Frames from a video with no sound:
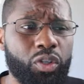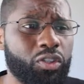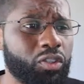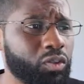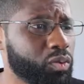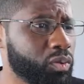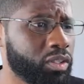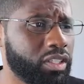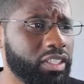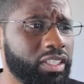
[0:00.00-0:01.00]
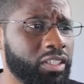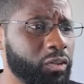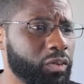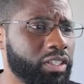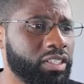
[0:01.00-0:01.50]
to do and then you
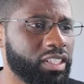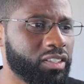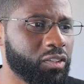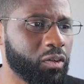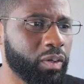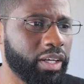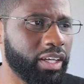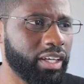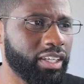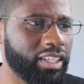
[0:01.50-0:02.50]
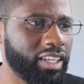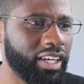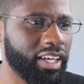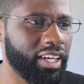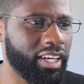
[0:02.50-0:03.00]
can just go ahead
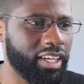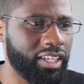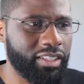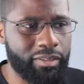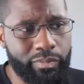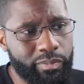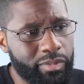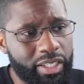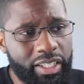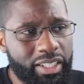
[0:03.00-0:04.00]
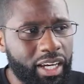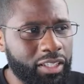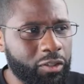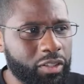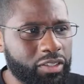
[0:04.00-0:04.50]
and
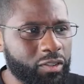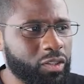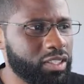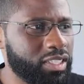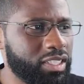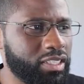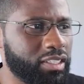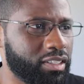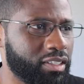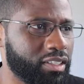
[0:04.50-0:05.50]
download it as soon as you see it